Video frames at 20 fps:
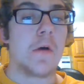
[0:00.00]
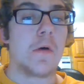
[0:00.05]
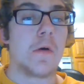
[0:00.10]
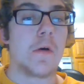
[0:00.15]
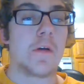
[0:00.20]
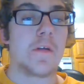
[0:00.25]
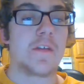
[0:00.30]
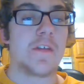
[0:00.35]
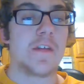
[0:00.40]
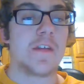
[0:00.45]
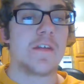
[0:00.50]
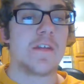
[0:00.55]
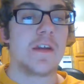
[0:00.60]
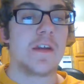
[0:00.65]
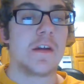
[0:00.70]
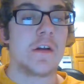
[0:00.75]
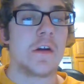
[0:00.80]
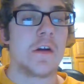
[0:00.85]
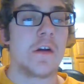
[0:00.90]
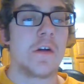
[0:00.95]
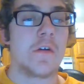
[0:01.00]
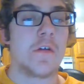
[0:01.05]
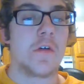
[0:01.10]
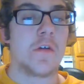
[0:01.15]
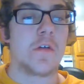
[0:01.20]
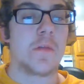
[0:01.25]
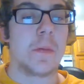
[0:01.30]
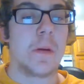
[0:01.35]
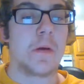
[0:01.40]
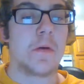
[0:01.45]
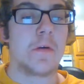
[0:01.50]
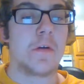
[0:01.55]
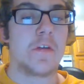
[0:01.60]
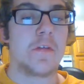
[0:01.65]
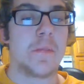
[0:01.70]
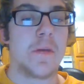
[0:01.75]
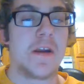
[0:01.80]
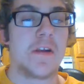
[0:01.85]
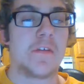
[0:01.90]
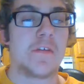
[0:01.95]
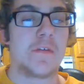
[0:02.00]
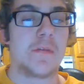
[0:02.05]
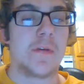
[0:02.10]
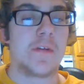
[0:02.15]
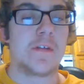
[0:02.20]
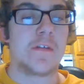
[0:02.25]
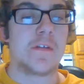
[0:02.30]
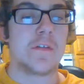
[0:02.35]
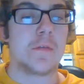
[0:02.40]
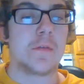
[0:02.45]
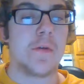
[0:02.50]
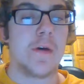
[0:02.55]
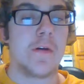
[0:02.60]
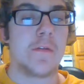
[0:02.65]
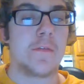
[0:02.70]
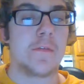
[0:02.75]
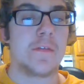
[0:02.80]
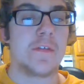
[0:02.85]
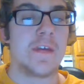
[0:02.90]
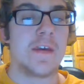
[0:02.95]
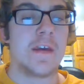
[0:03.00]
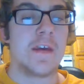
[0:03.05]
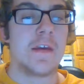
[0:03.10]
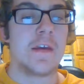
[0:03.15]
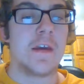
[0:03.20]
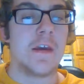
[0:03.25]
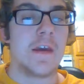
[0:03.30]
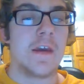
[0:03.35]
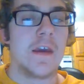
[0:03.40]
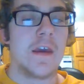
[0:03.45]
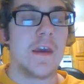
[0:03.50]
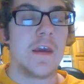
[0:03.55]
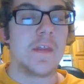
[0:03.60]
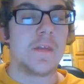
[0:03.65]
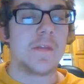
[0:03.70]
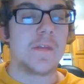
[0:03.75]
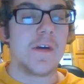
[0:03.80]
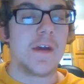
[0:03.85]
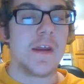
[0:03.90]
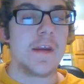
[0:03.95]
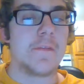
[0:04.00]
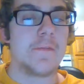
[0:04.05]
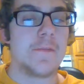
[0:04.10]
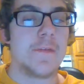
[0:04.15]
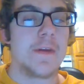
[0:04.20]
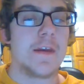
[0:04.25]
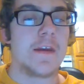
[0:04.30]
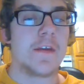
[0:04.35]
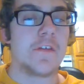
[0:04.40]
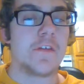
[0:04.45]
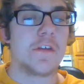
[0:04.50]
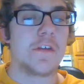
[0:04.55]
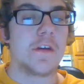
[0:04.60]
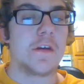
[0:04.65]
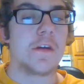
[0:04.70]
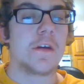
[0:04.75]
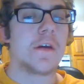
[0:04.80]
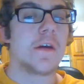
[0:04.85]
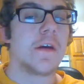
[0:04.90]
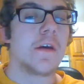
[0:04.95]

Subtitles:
or a 1600 horsepower Hispano-Suiza 12Z inline V engine.